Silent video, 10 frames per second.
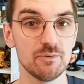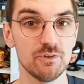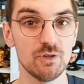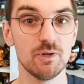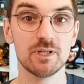
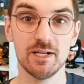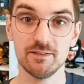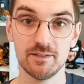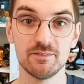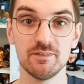know, okay,
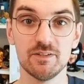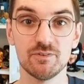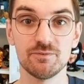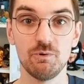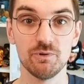this is a
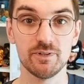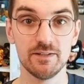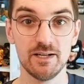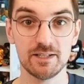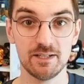folder that
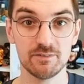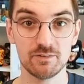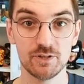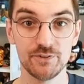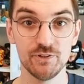I can
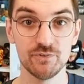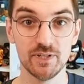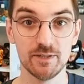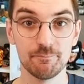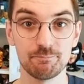start
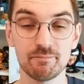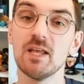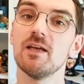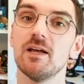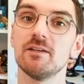using.
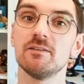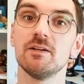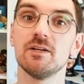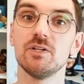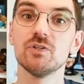And
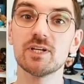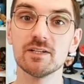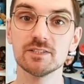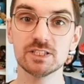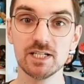you
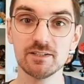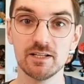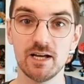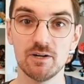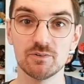can check that
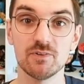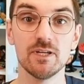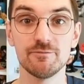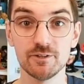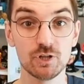out
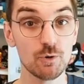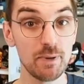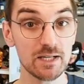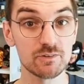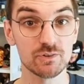if you go
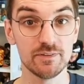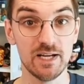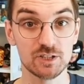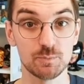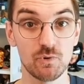back to the
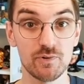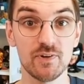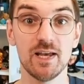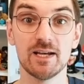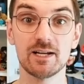dashboard
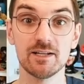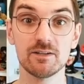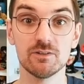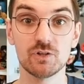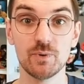and click
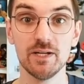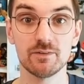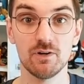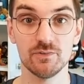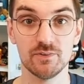on create
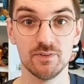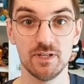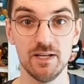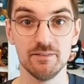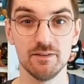content
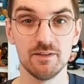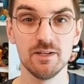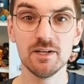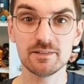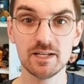again.
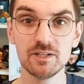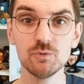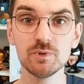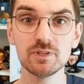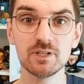Then you
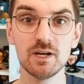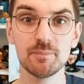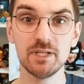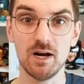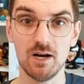will
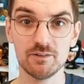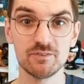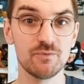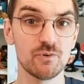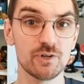be asked
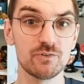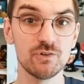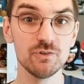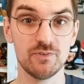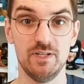for
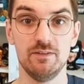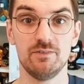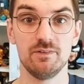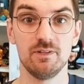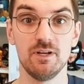two things.
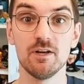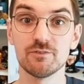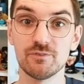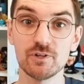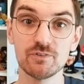
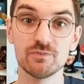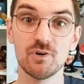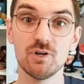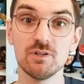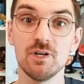First of
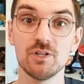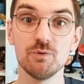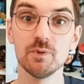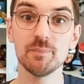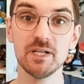all, you
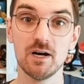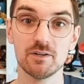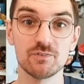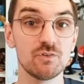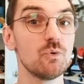will be
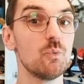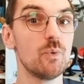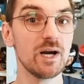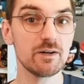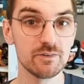asked to
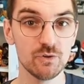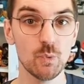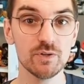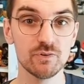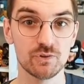where do you
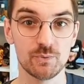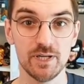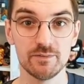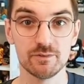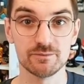want to
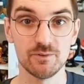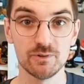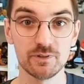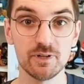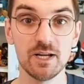create your
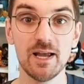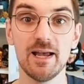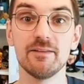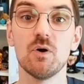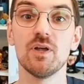folder,
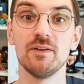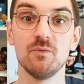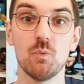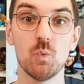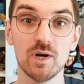and in
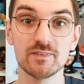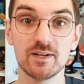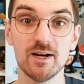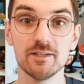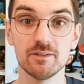what
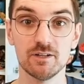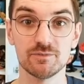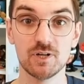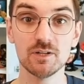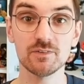kind of
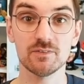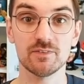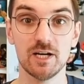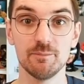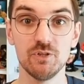content
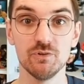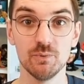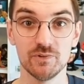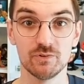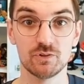type do you
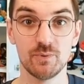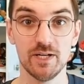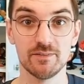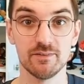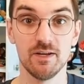want to create